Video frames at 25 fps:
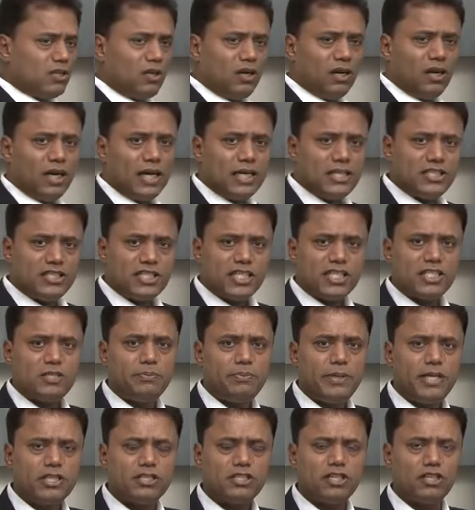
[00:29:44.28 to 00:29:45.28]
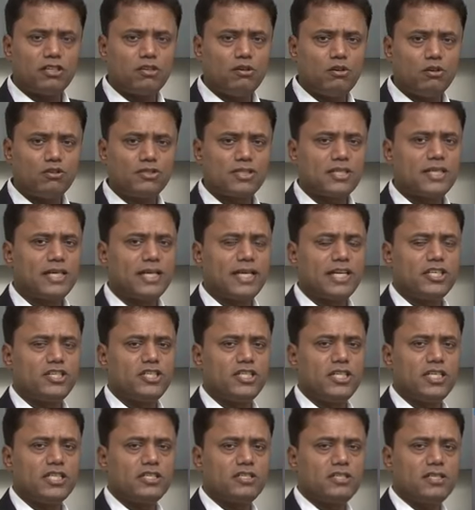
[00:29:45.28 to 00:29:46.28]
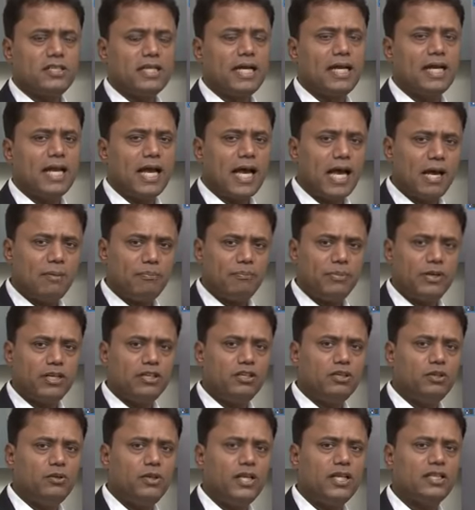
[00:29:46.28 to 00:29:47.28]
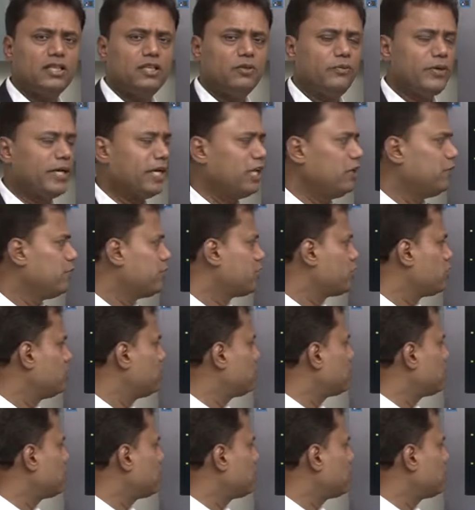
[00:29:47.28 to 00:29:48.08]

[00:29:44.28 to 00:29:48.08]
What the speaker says: are all adjustments and course corrections that happen during the evaluation